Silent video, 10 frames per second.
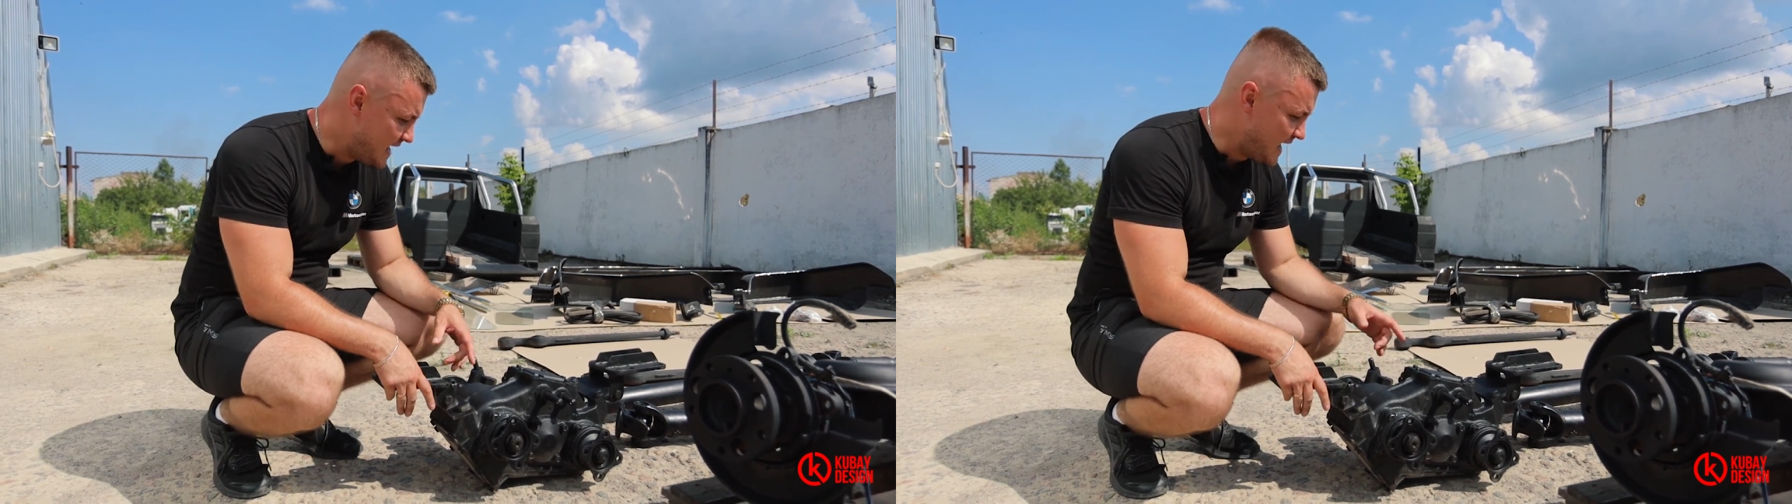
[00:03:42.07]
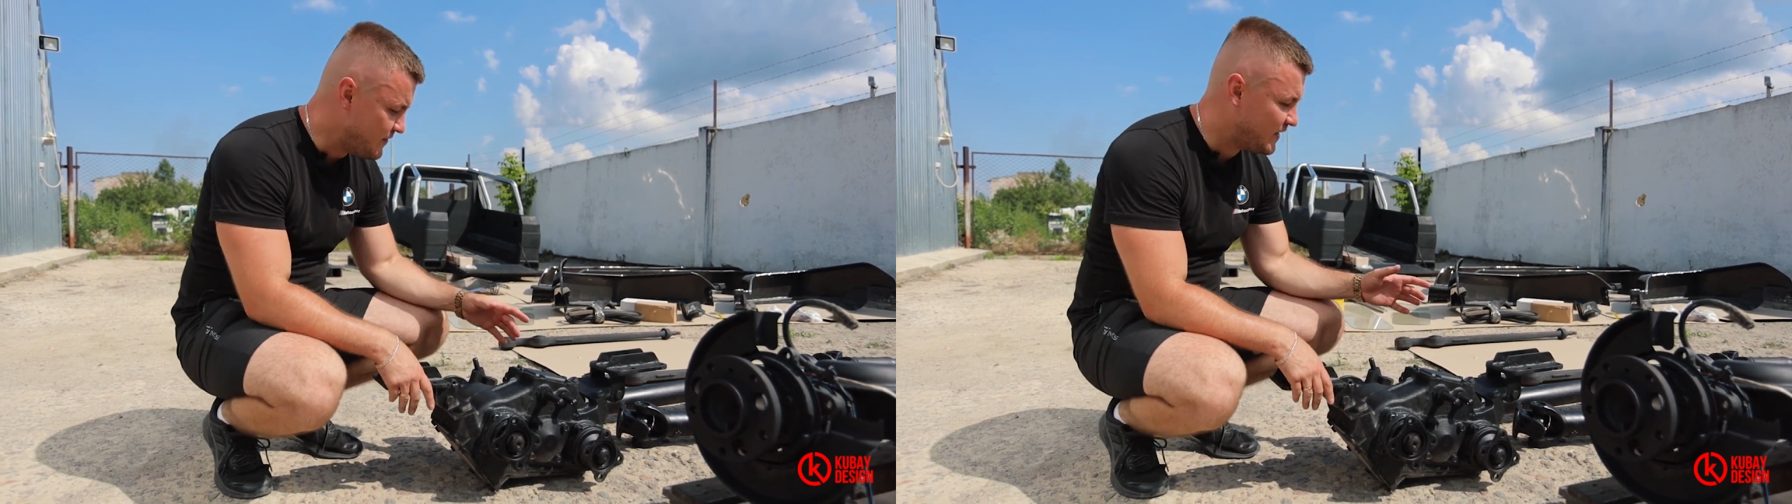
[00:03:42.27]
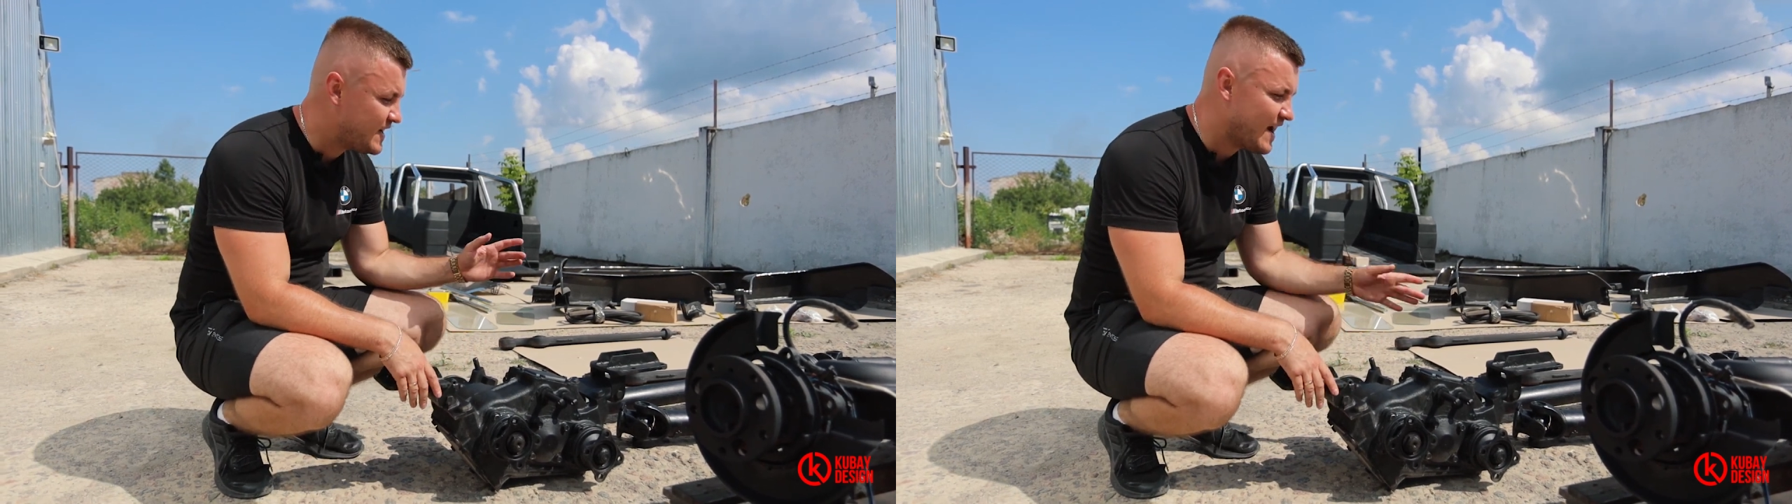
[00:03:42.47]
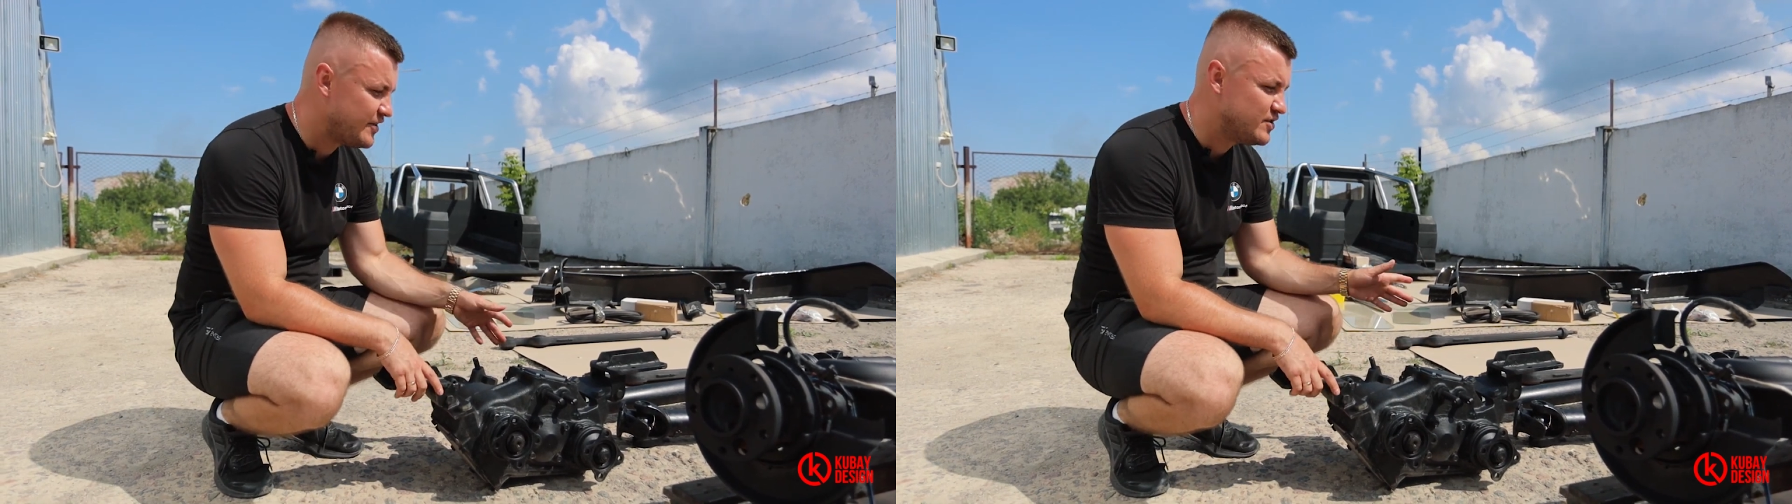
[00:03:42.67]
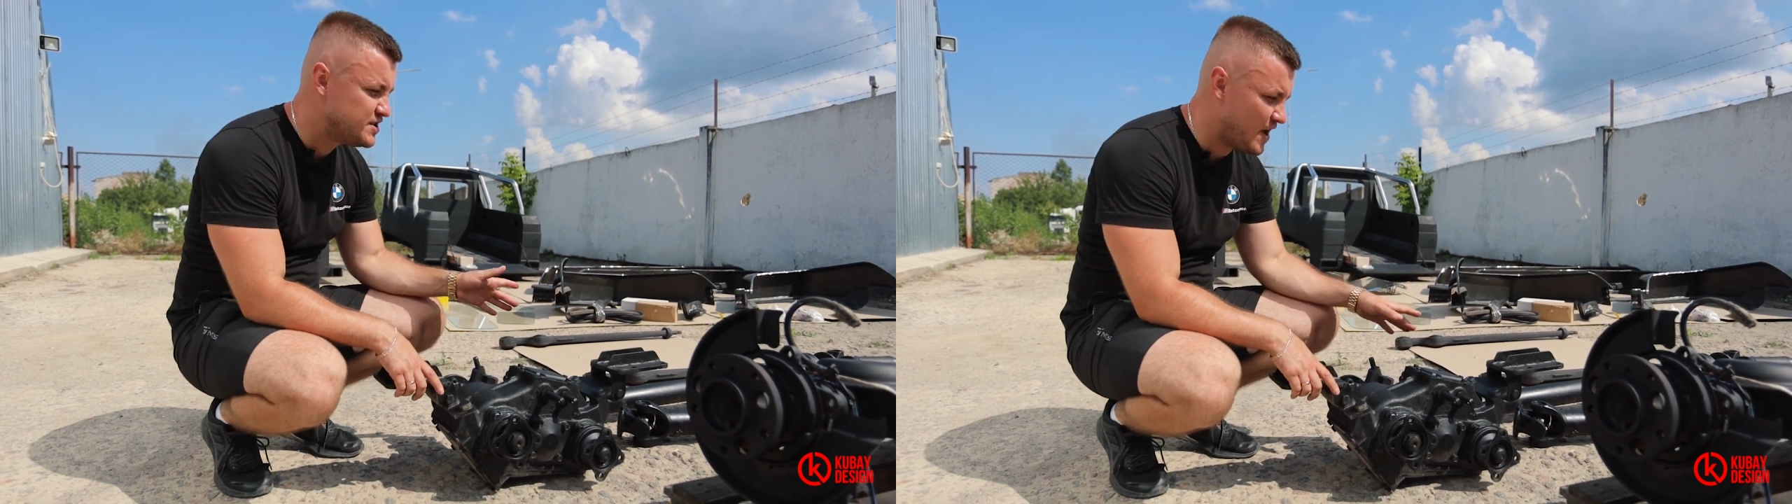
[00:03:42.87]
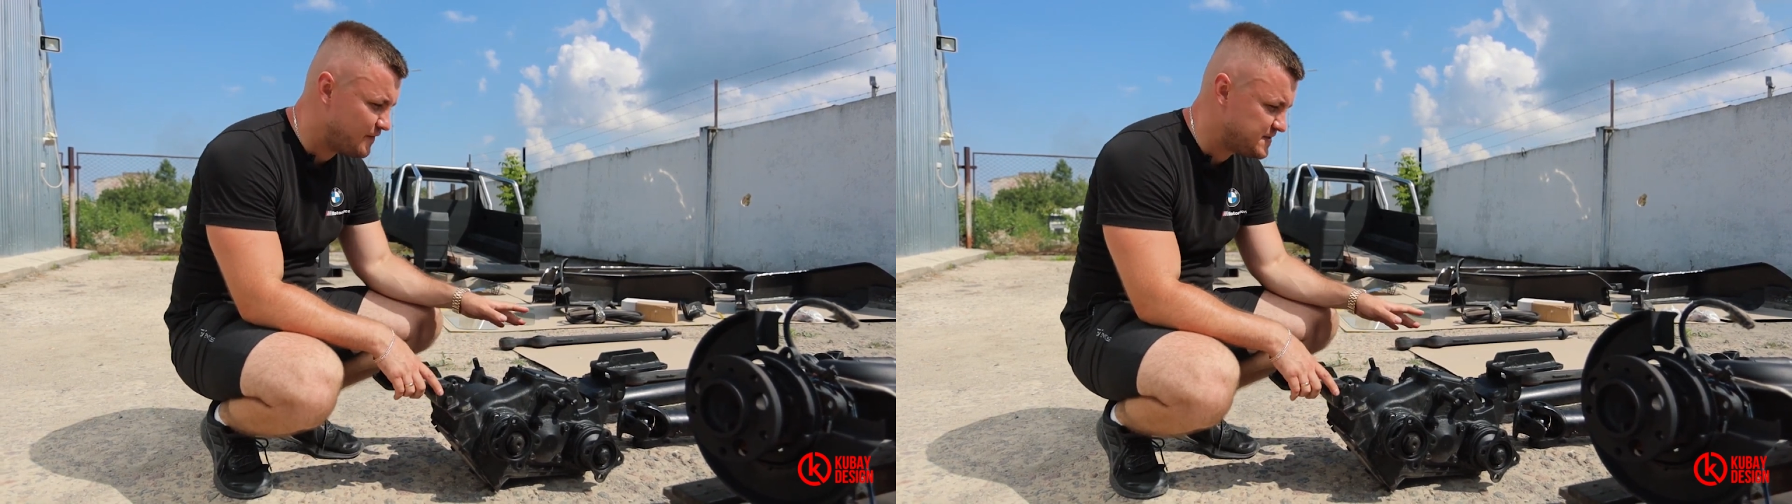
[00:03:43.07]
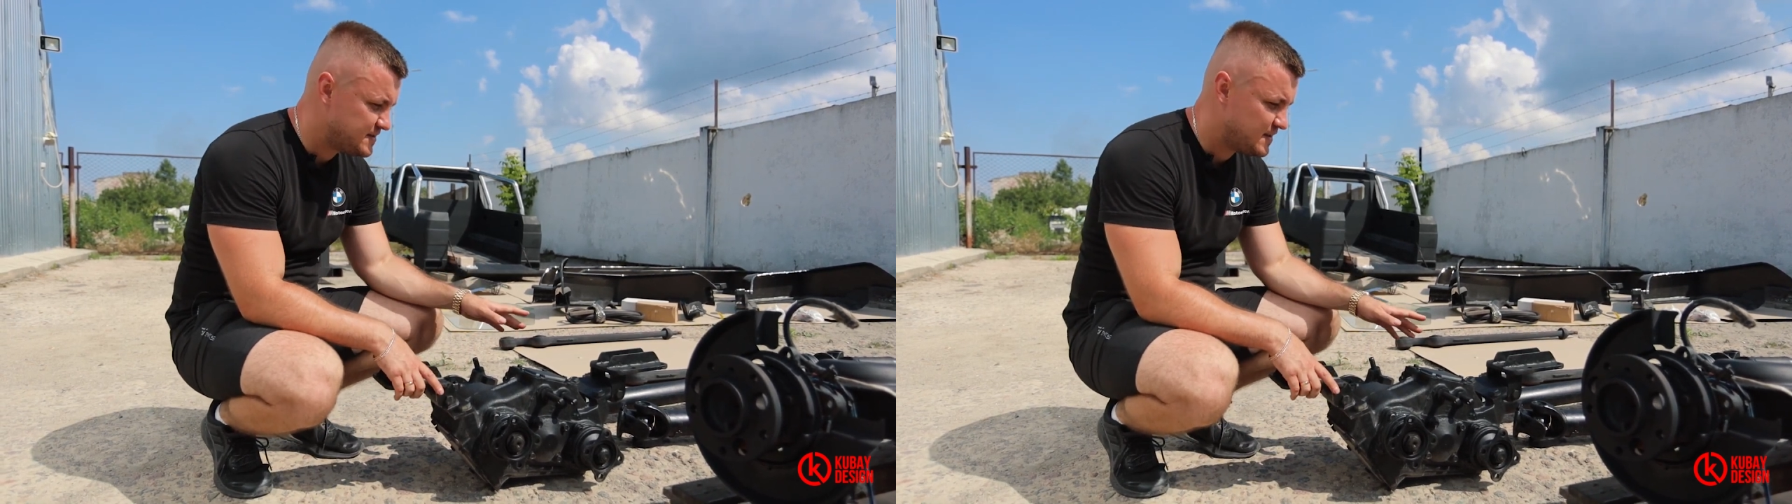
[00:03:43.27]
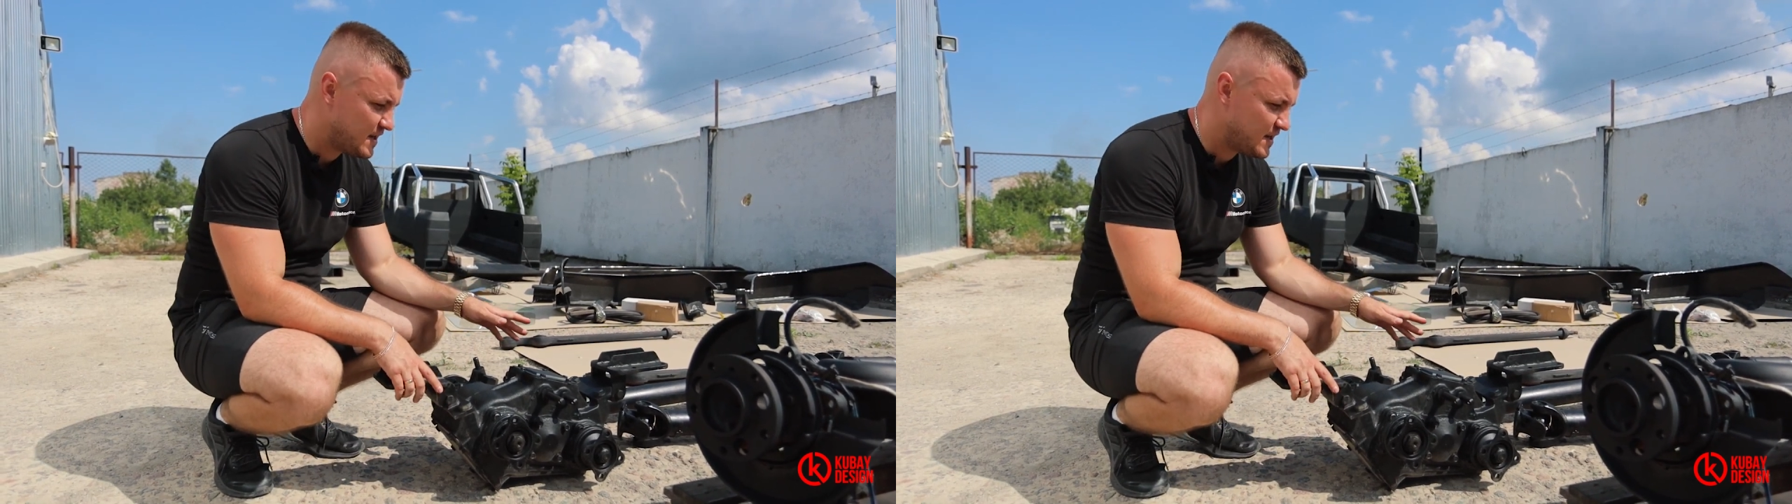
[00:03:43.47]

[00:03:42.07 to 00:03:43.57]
and the carbon shafts